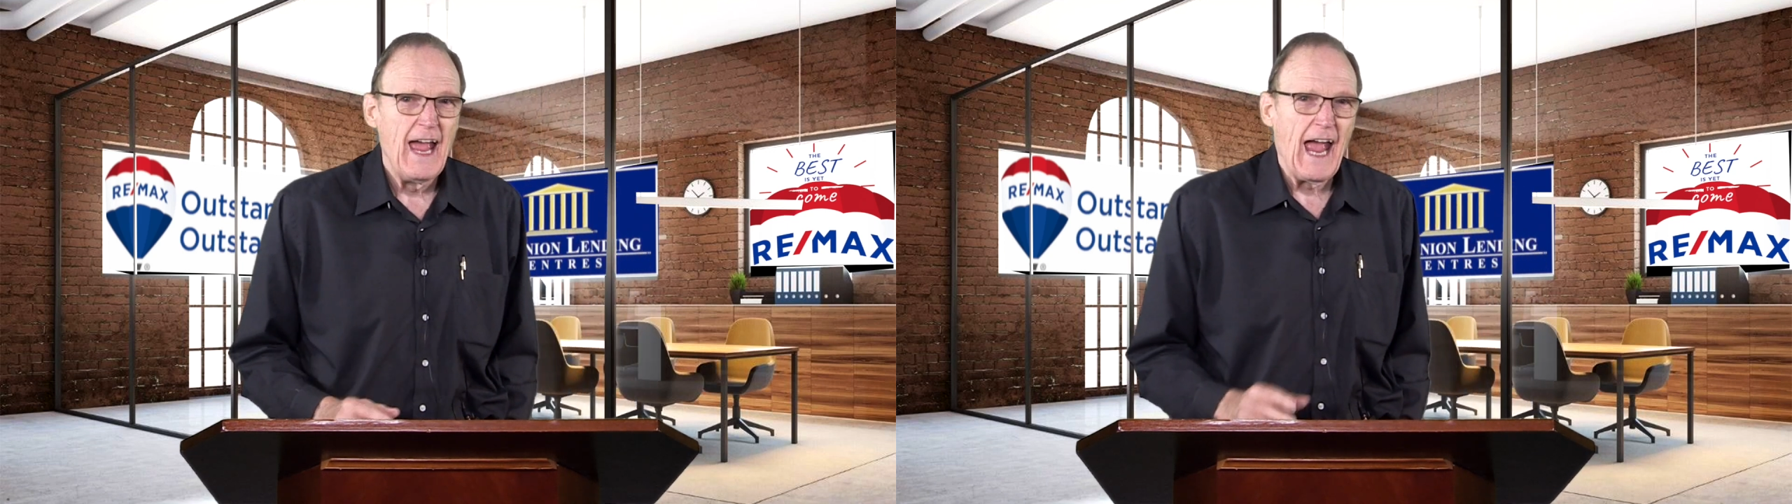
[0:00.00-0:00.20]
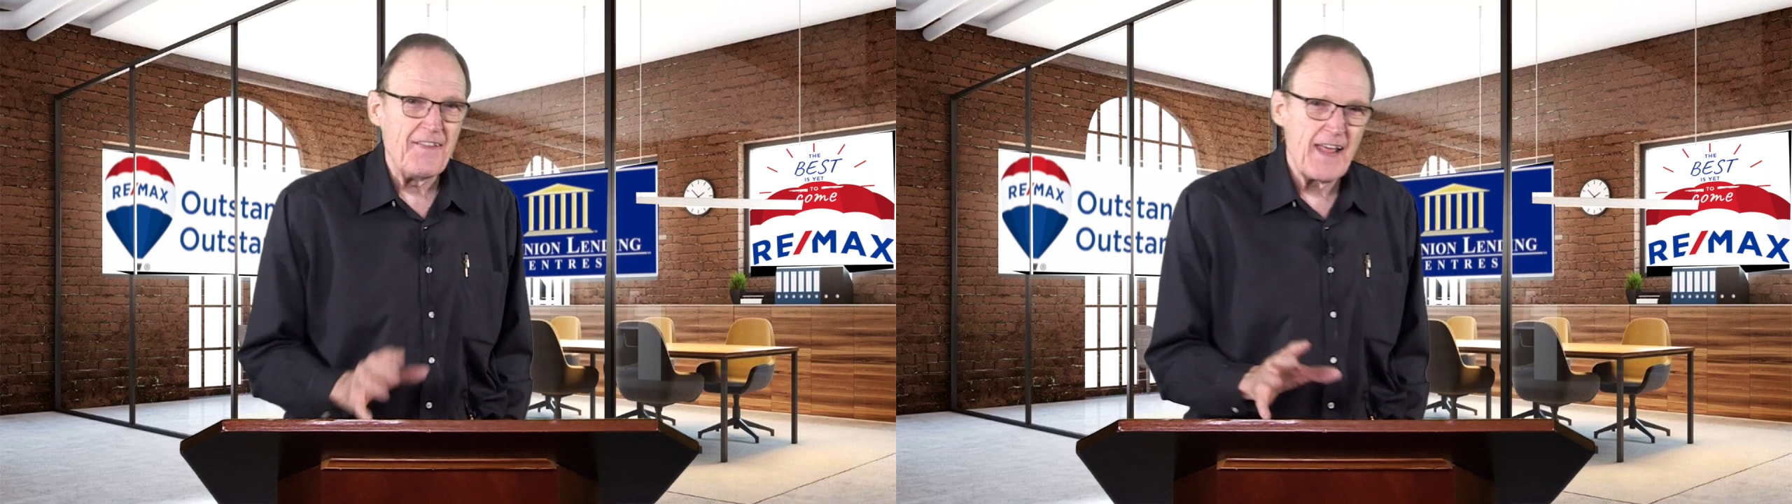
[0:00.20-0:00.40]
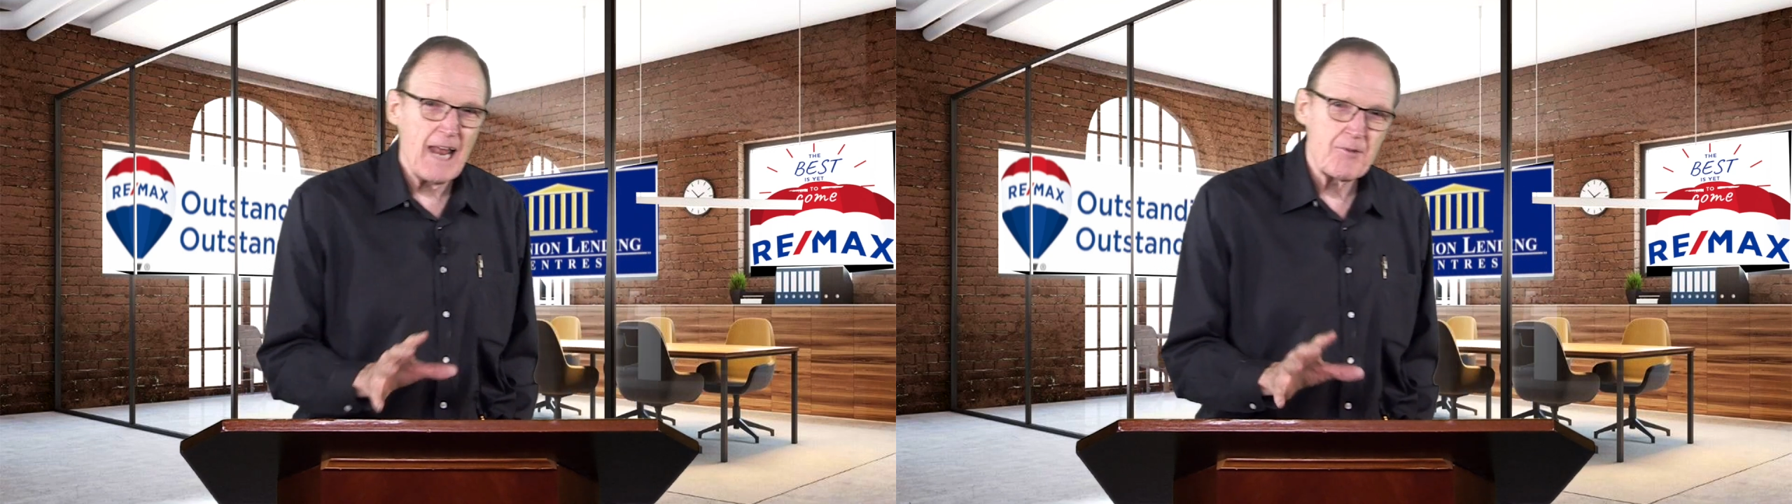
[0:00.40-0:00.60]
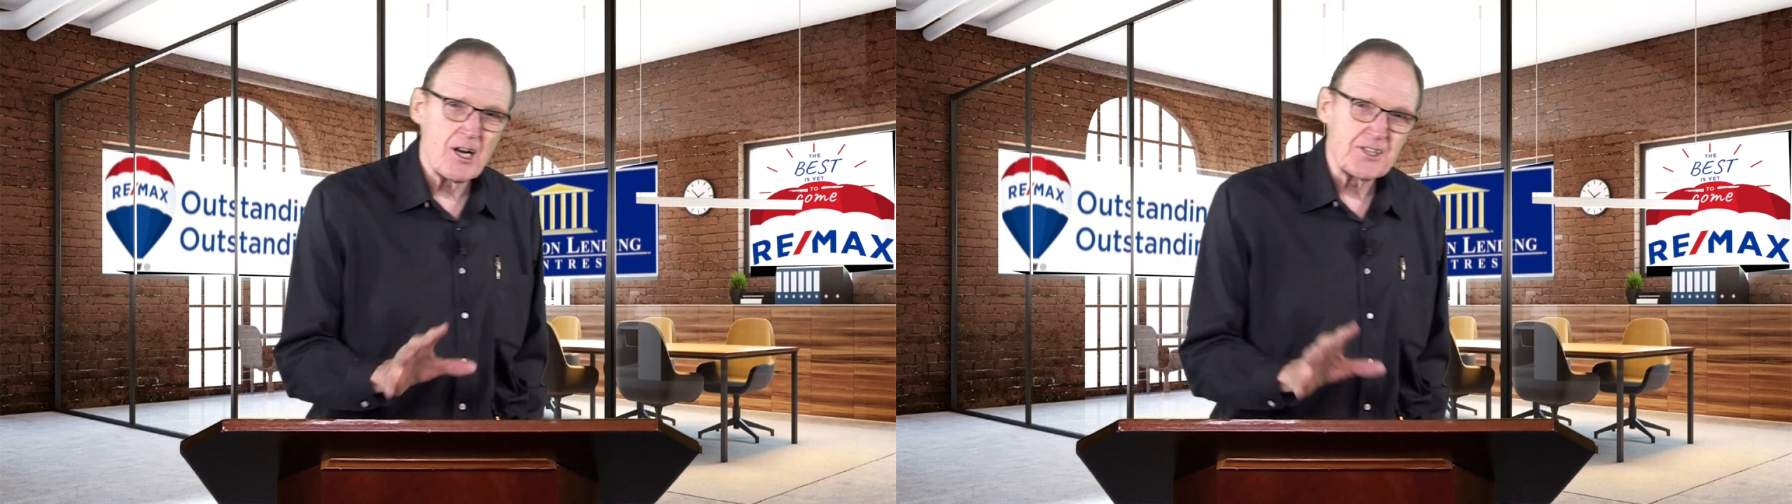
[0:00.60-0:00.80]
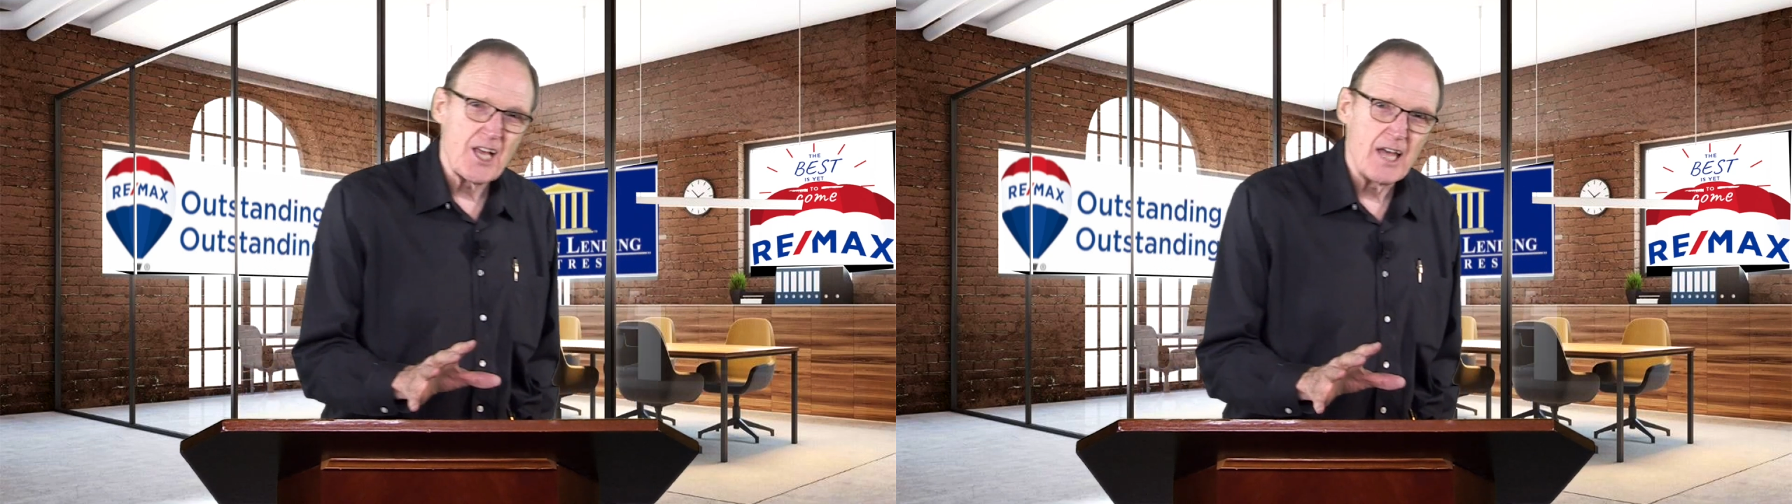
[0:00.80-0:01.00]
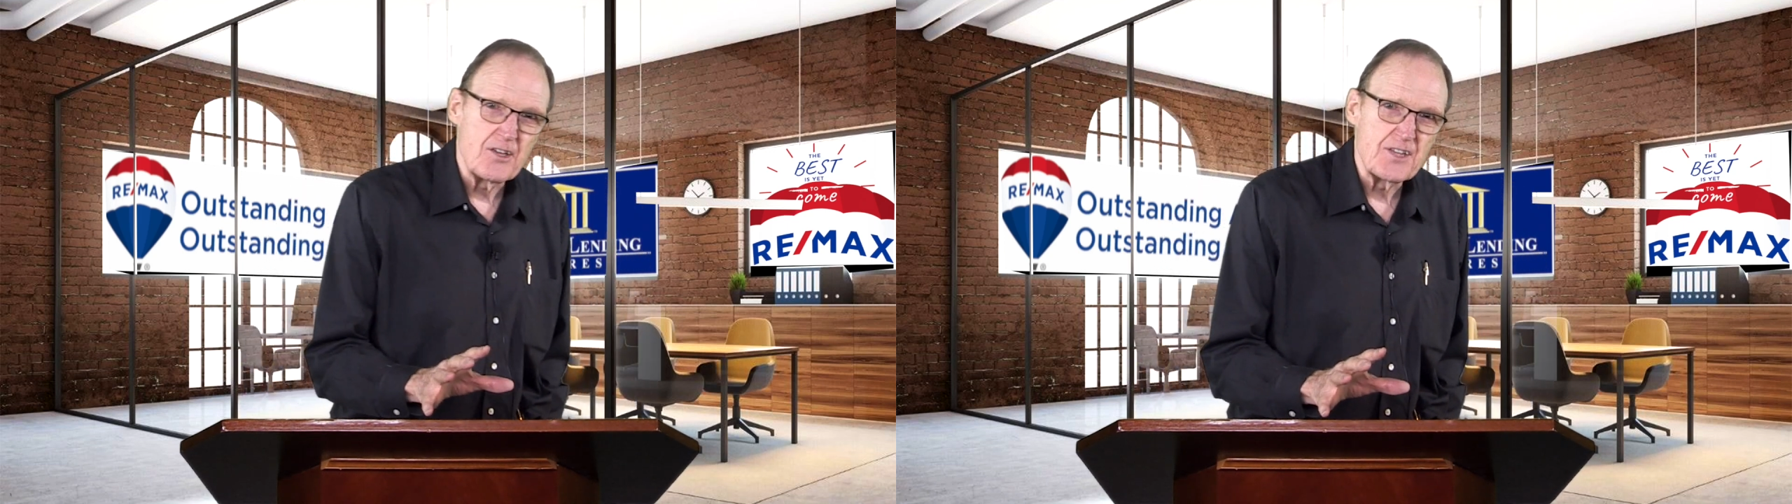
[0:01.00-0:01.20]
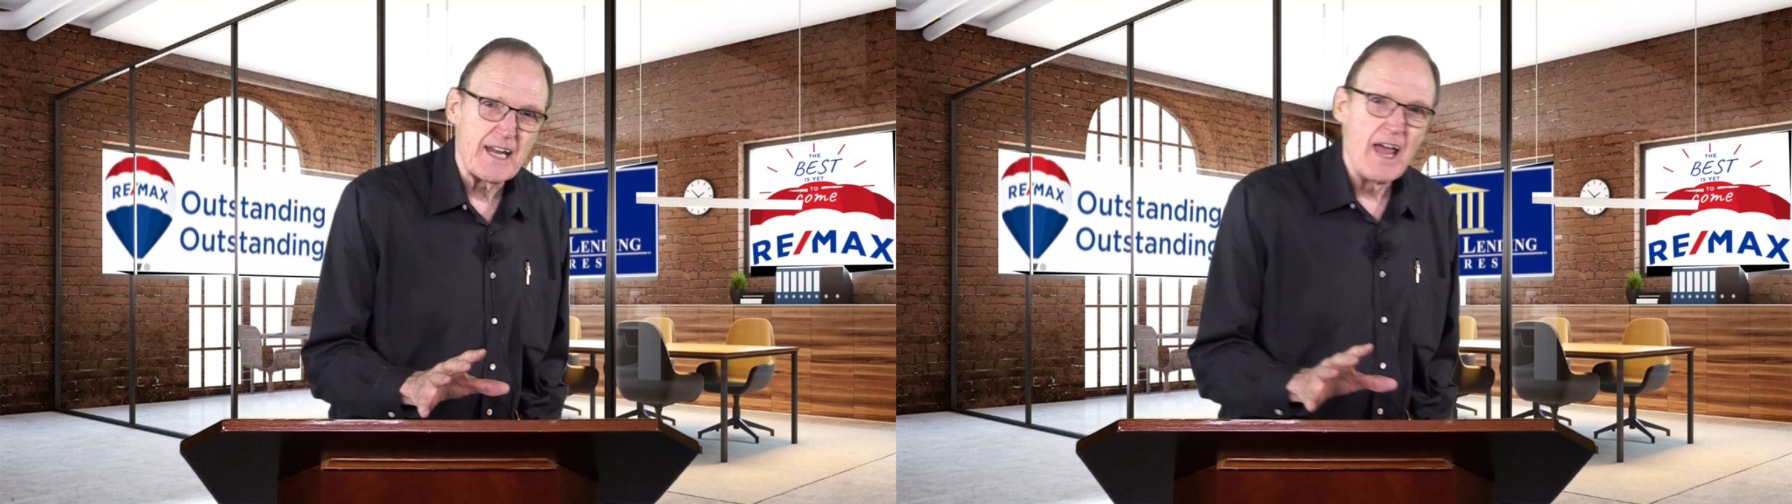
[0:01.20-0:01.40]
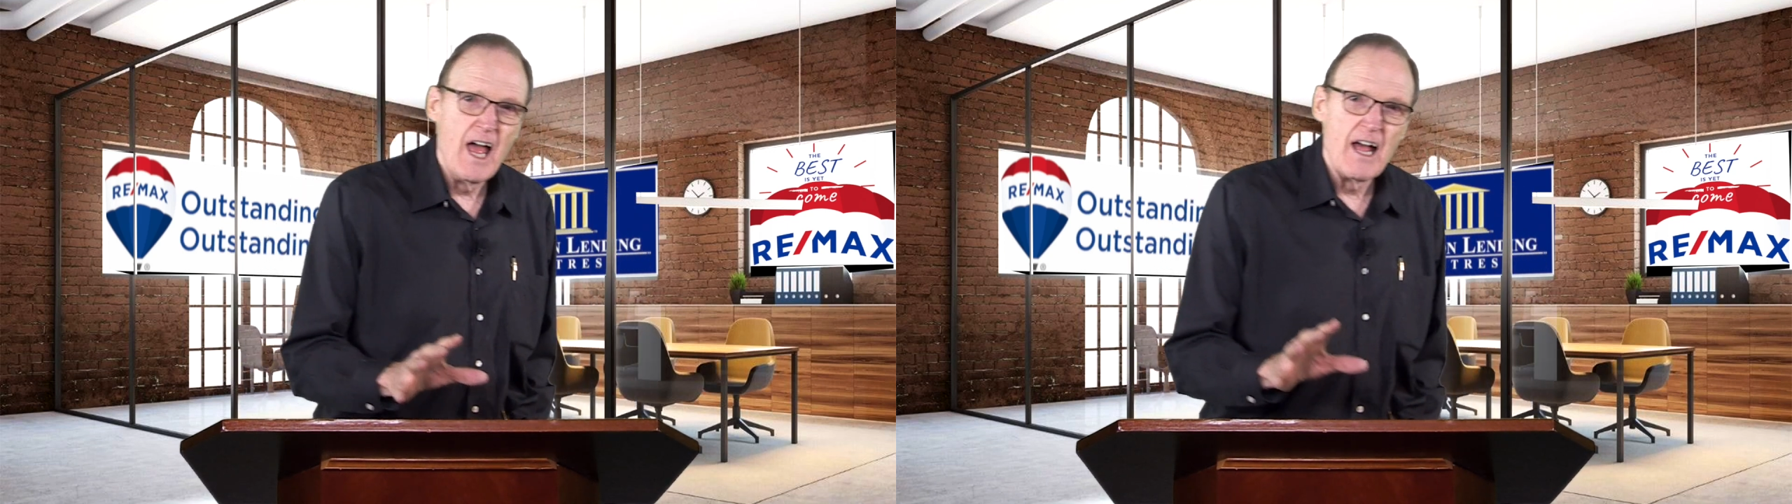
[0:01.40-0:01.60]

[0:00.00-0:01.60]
And then I'm going to tell you that